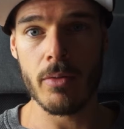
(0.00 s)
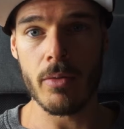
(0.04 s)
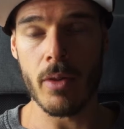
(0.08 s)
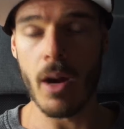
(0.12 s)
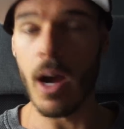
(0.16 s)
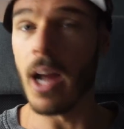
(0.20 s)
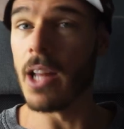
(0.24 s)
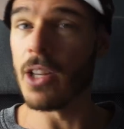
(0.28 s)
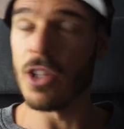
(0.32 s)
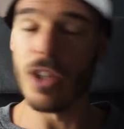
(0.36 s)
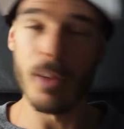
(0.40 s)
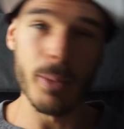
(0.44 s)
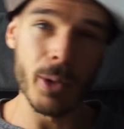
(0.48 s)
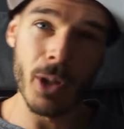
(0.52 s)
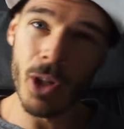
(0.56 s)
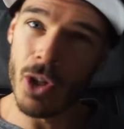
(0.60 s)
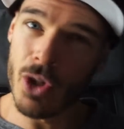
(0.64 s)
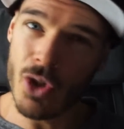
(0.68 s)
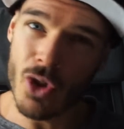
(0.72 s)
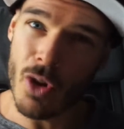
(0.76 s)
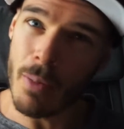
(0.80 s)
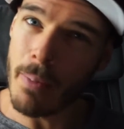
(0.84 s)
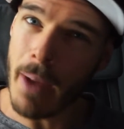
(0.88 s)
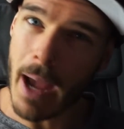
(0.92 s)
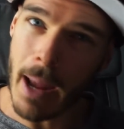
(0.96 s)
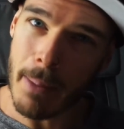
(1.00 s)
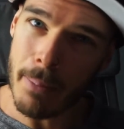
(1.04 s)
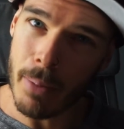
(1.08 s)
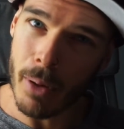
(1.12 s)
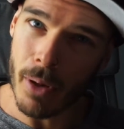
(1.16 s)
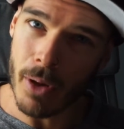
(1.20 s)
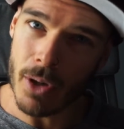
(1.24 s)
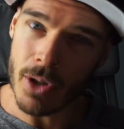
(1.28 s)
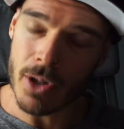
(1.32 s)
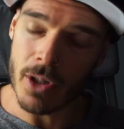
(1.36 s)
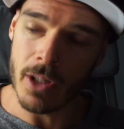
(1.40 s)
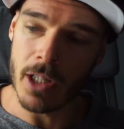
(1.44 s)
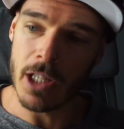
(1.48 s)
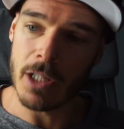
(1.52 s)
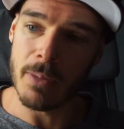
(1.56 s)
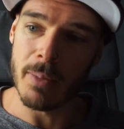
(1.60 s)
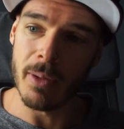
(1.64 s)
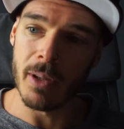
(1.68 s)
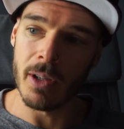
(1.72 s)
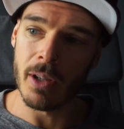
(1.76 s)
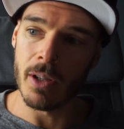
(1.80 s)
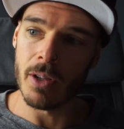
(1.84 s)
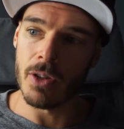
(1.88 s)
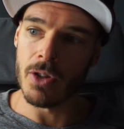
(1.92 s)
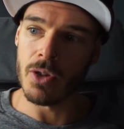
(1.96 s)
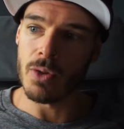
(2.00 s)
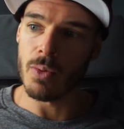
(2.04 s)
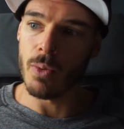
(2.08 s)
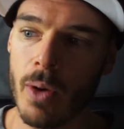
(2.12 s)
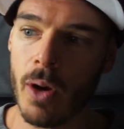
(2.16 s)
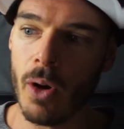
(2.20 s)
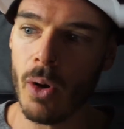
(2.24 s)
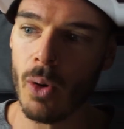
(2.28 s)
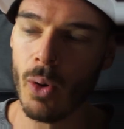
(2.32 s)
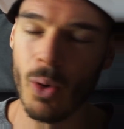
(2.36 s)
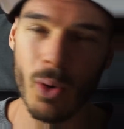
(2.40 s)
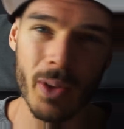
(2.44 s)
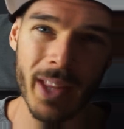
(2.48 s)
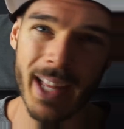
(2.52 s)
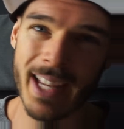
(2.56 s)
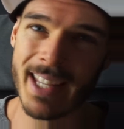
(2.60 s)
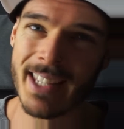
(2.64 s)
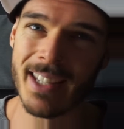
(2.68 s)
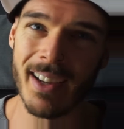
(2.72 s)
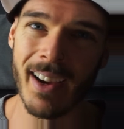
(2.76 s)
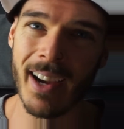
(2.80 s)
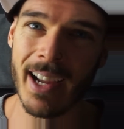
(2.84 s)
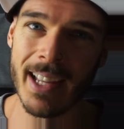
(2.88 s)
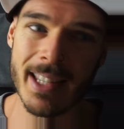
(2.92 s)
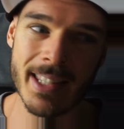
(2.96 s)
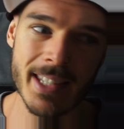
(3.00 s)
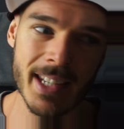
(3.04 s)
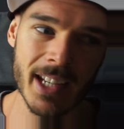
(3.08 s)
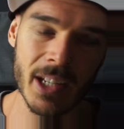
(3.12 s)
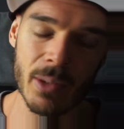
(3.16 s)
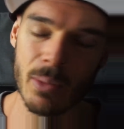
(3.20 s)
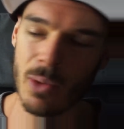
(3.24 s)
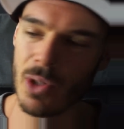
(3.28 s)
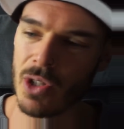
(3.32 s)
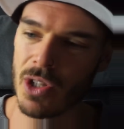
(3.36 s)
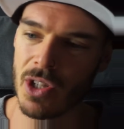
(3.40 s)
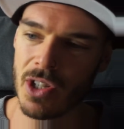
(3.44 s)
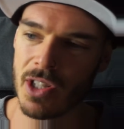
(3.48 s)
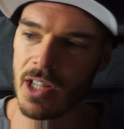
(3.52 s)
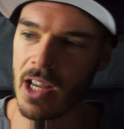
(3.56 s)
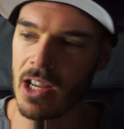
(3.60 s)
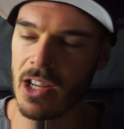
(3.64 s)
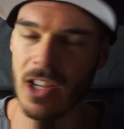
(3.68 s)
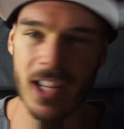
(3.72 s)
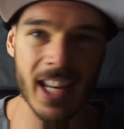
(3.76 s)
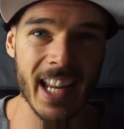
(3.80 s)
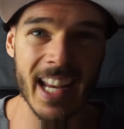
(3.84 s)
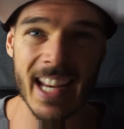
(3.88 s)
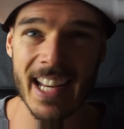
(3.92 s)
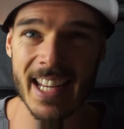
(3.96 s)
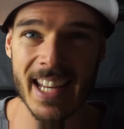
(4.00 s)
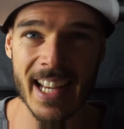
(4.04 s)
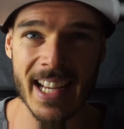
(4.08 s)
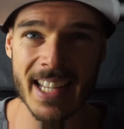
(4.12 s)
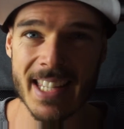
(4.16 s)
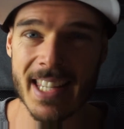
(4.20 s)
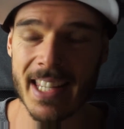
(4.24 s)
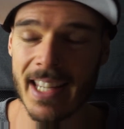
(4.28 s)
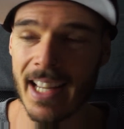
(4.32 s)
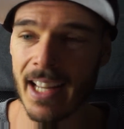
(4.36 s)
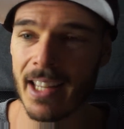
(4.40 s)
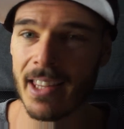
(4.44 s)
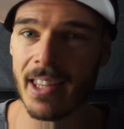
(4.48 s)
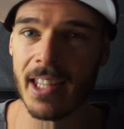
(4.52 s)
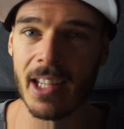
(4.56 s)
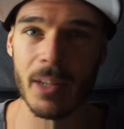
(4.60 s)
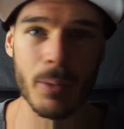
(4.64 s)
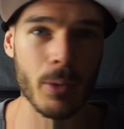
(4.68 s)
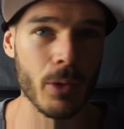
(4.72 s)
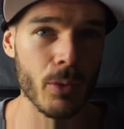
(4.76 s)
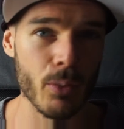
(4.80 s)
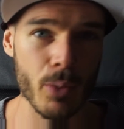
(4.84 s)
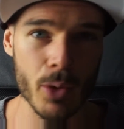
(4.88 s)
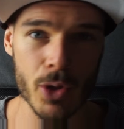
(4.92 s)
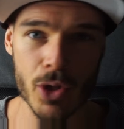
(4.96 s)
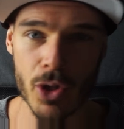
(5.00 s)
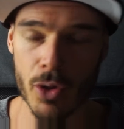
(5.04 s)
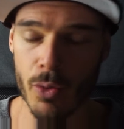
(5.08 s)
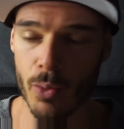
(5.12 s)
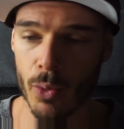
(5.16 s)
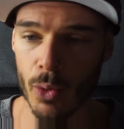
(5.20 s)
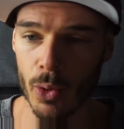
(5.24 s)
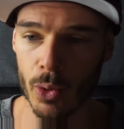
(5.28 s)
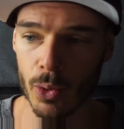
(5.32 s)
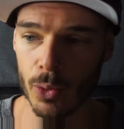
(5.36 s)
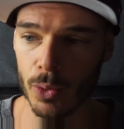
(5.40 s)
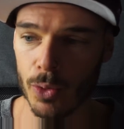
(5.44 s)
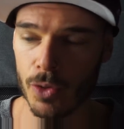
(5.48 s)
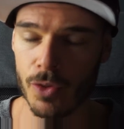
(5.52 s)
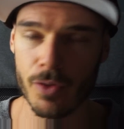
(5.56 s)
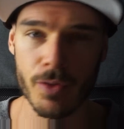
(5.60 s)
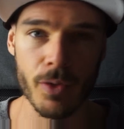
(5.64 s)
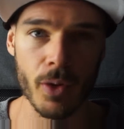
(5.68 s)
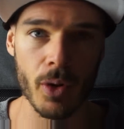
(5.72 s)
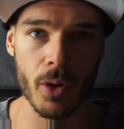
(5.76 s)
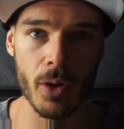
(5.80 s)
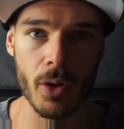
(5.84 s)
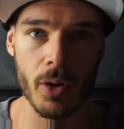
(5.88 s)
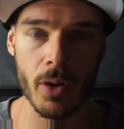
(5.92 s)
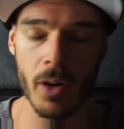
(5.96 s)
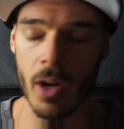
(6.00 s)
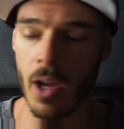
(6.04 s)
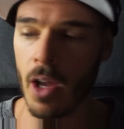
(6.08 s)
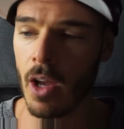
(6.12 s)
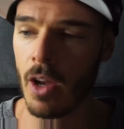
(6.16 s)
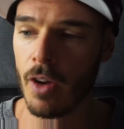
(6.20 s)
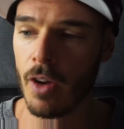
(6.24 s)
right? It's not because you're a bad person, it's because, well, all that diet did was just get you to eat next to nothing with rigid rules for